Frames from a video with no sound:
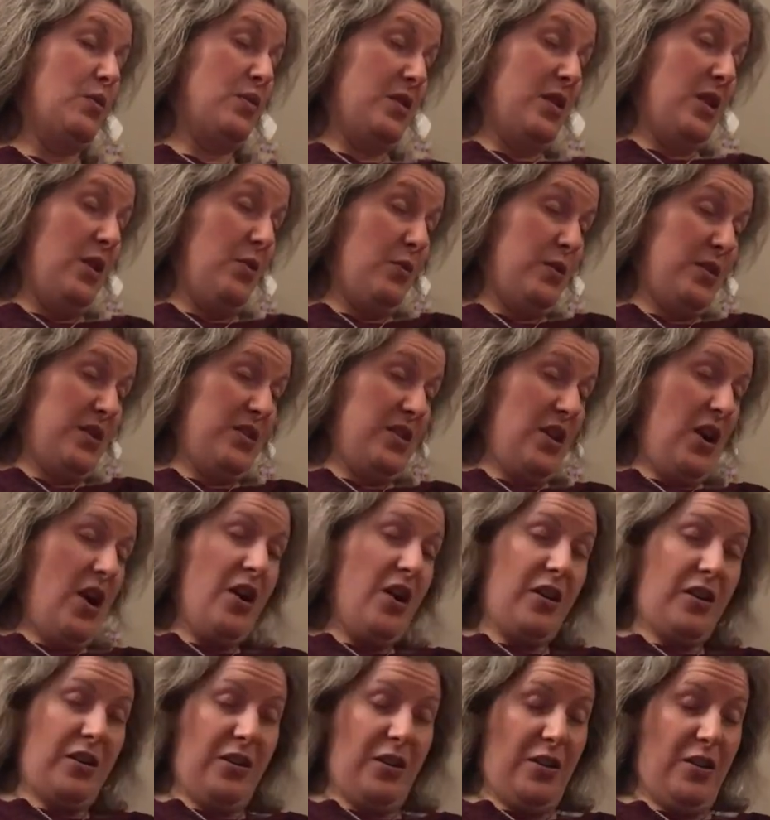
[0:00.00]
was dark
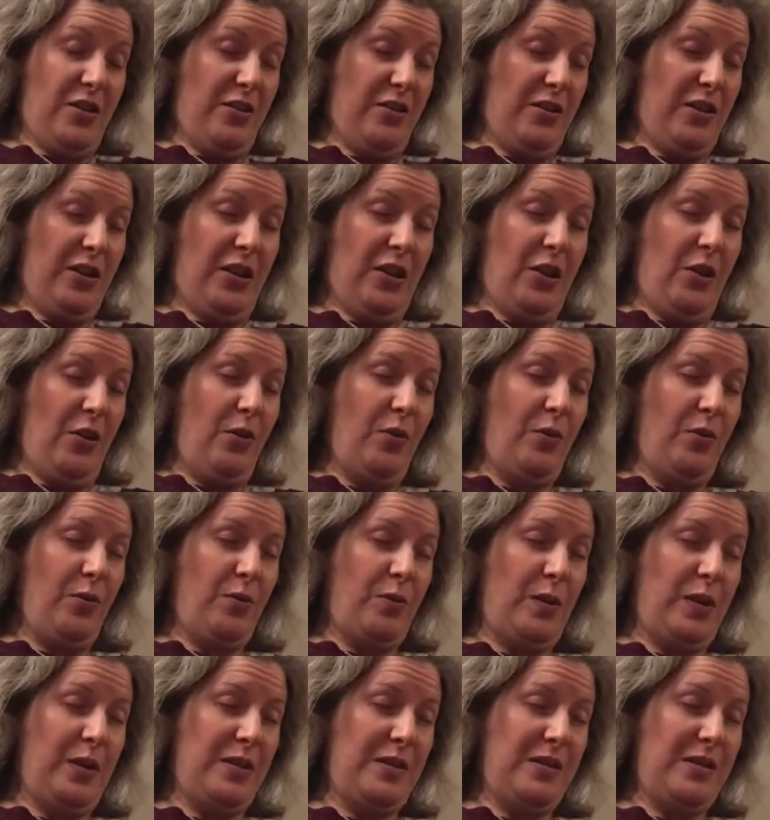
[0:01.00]
there, you know.
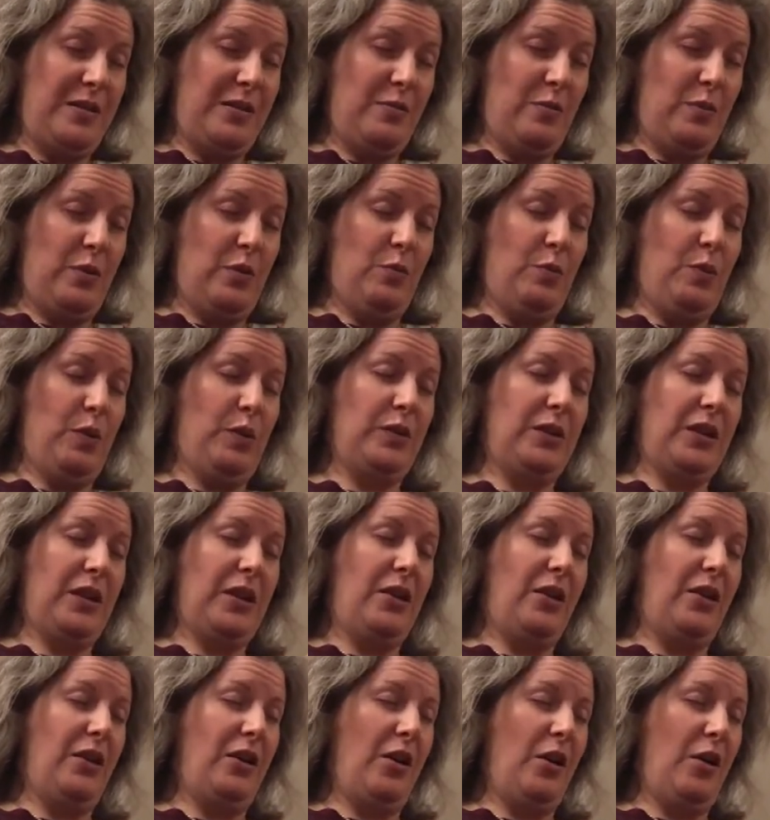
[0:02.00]
It's building
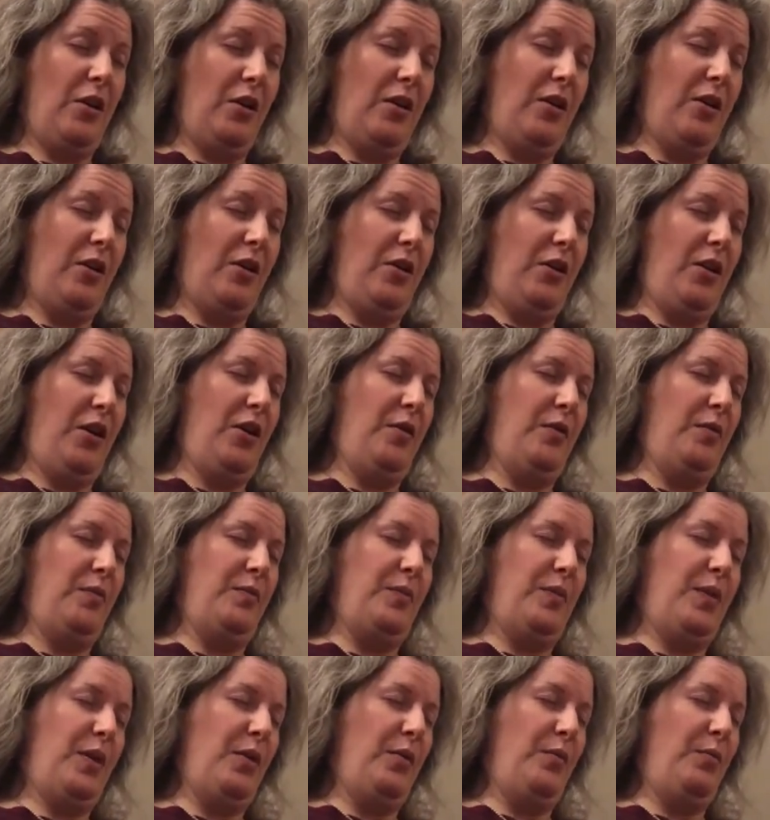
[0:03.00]
a
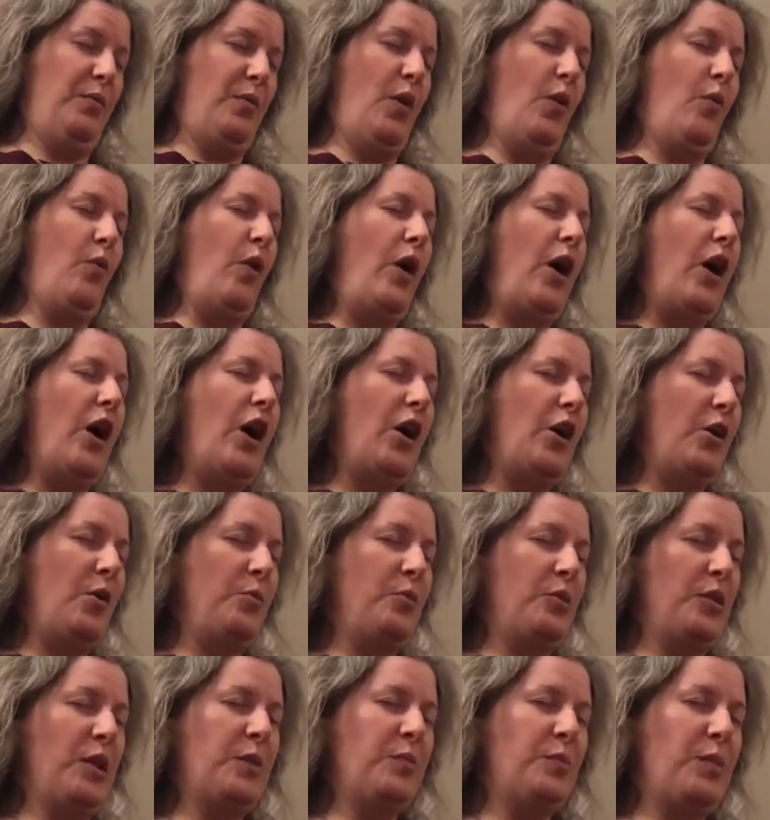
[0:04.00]
wall
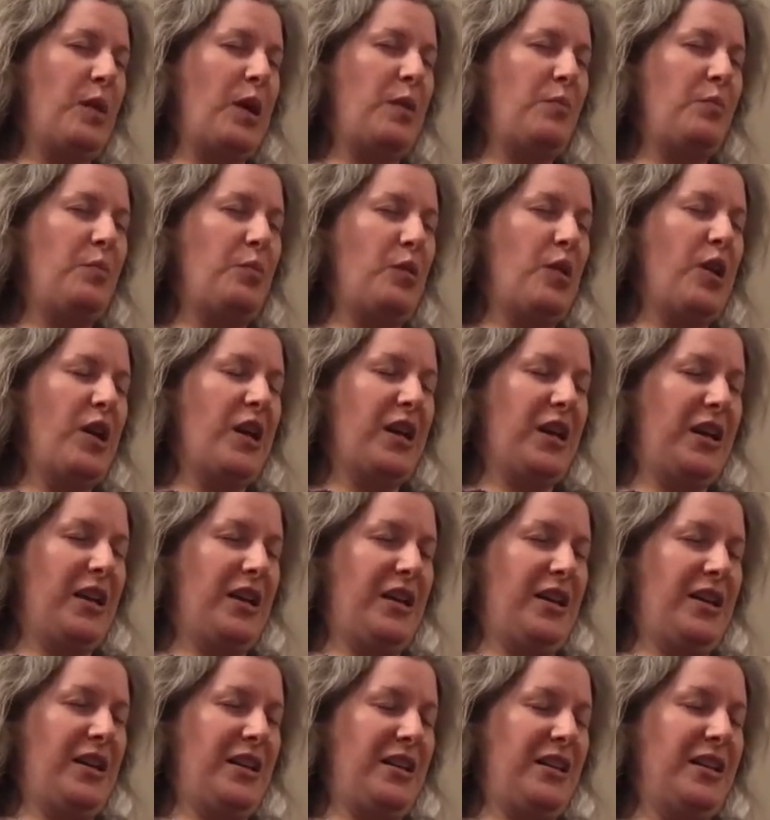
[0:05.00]
brick by brick
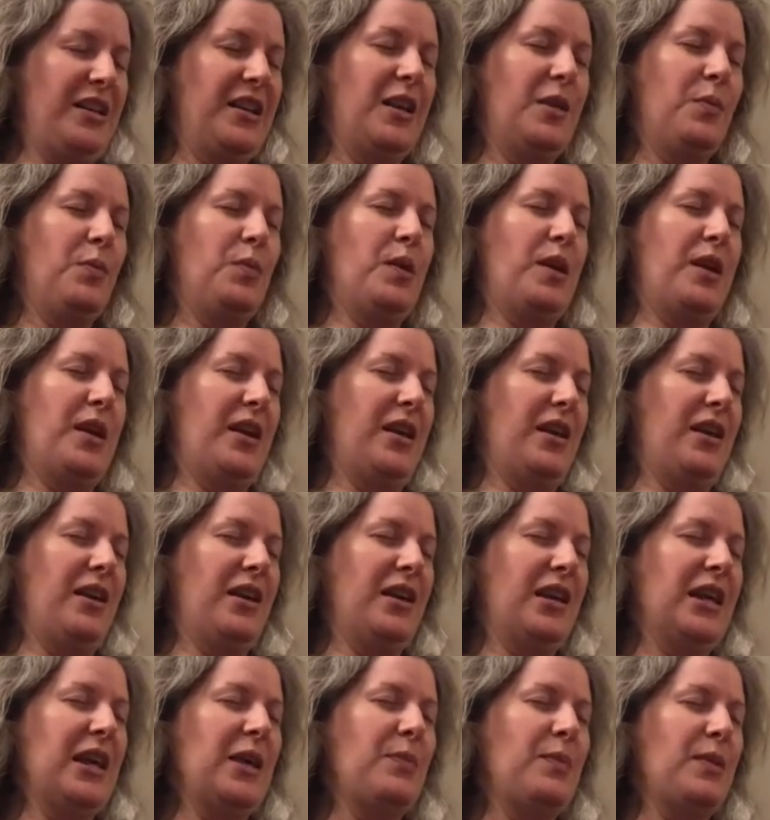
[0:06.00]
and
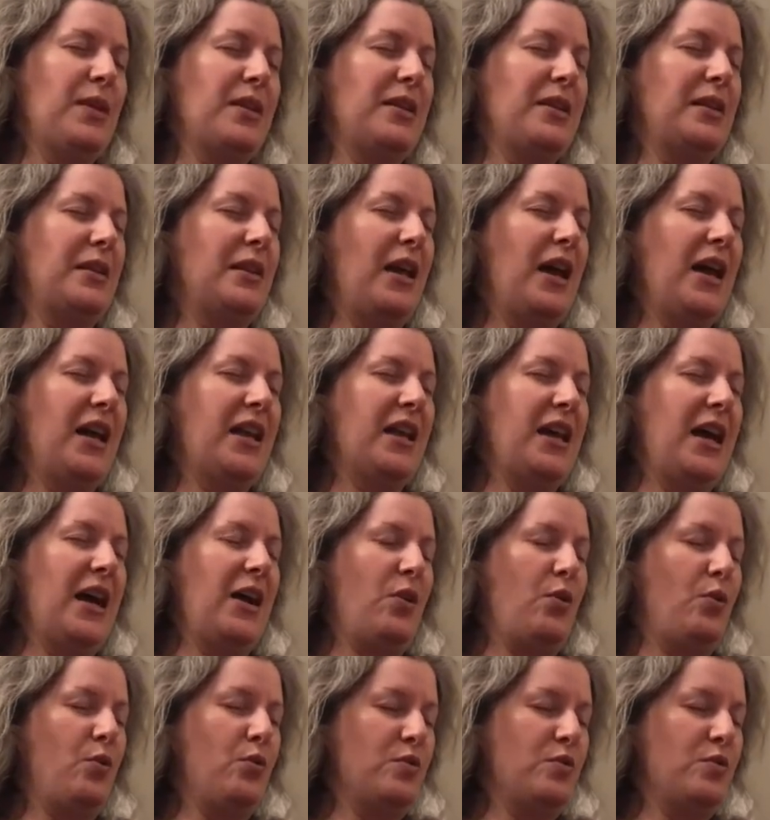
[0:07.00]
keeping the light out.